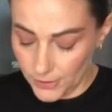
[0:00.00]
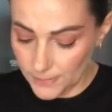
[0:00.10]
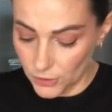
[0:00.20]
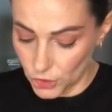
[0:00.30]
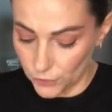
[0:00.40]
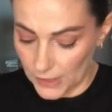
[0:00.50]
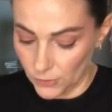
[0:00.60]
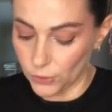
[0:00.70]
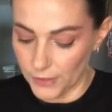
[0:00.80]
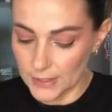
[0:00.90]
you
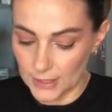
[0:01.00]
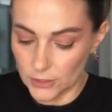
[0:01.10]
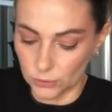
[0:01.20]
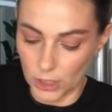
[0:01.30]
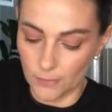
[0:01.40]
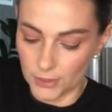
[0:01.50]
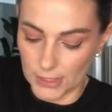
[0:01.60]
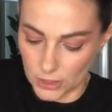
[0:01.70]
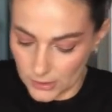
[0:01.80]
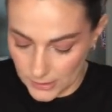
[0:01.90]
time throughout the
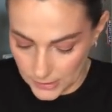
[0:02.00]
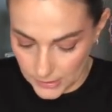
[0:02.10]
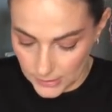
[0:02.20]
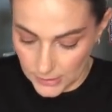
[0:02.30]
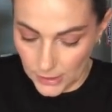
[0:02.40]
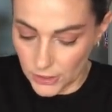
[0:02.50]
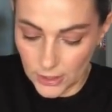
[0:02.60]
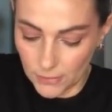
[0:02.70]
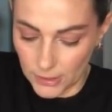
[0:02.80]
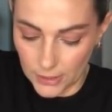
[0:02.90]
week when you actually go to
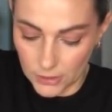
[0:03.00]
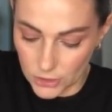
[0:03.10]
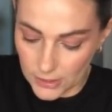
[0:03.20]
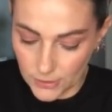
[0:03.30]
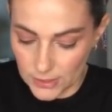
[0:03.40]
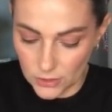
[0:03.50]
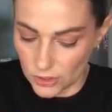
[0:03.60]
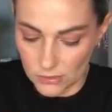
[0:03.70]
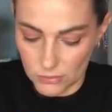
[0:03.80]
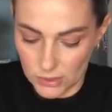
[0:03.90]
use it.
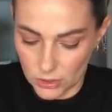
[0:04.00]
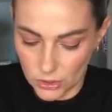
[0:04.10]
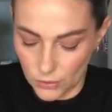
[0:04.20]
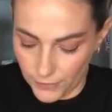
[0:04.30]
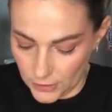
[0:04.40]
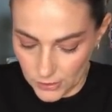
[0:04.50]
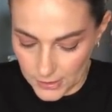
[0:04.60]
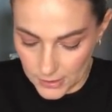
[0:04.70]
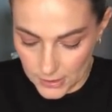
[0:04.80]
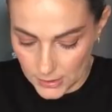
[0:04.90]
Even just simple
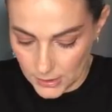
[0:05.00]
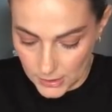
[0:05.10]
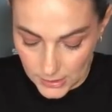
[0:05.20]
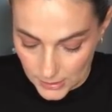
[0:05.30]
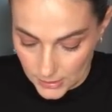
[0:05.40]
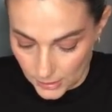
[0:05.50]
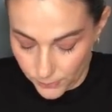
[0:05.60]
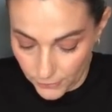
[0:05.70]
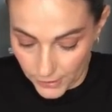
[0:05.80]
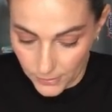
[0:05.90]
things like rinsing
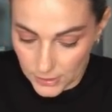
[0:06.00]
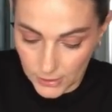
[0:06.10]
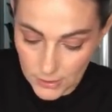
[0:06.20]
off your lettuce